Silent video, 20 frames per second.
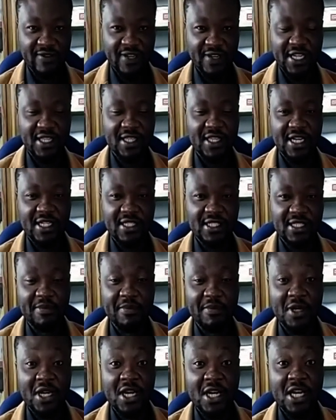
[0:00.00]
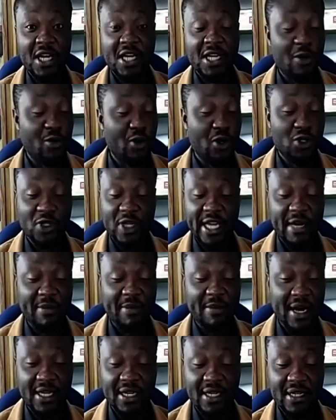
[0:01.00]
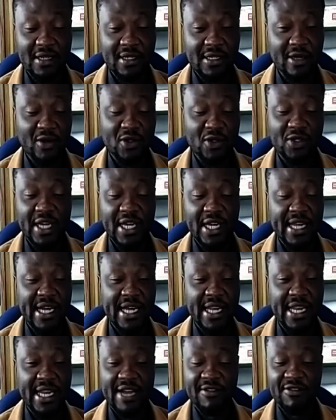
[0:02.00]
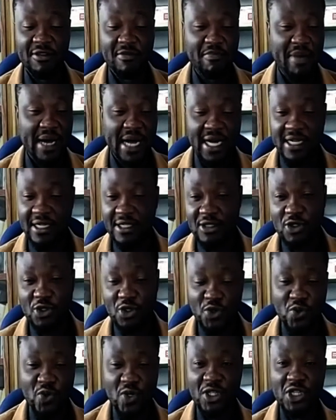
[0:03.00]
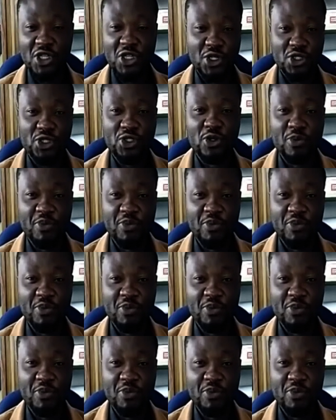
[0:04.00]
that they want to get back, they want to get their lives back to the used to.